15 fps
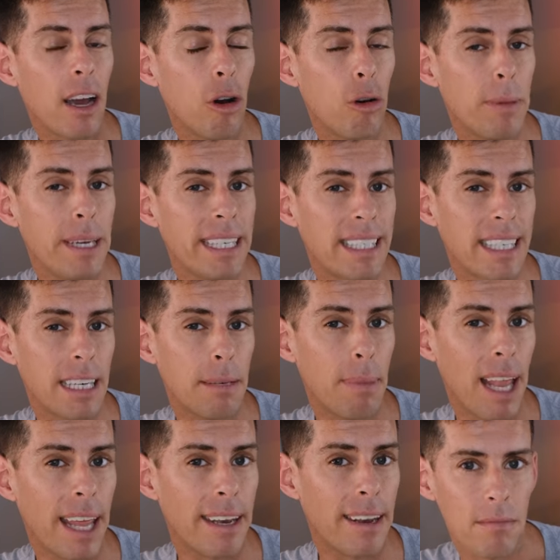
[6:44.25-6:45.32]
OBC
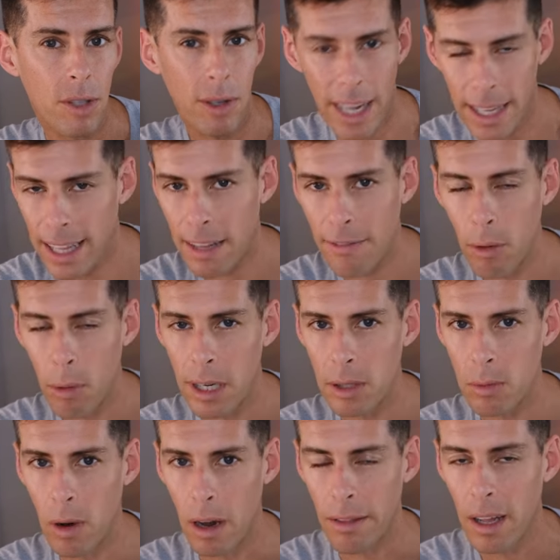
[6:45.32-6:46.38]
blend, so take that for what
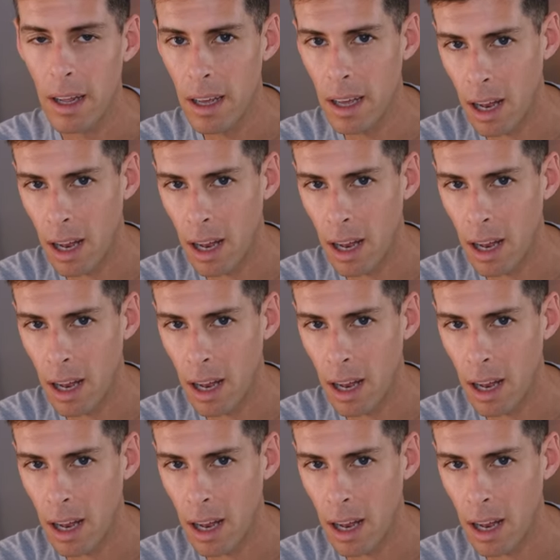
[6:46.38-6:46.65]
it's worth.